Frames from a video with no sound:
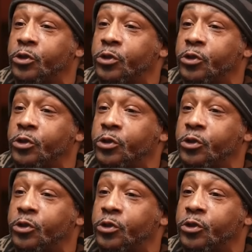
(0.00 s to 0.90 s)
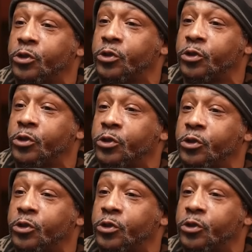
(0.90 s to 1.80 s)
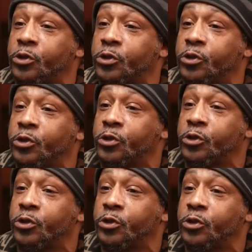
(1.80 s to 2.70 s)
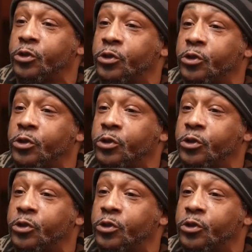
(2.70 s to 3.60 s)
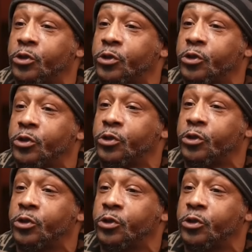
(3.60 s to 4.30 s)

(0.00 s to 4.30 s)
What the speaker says: [no speech]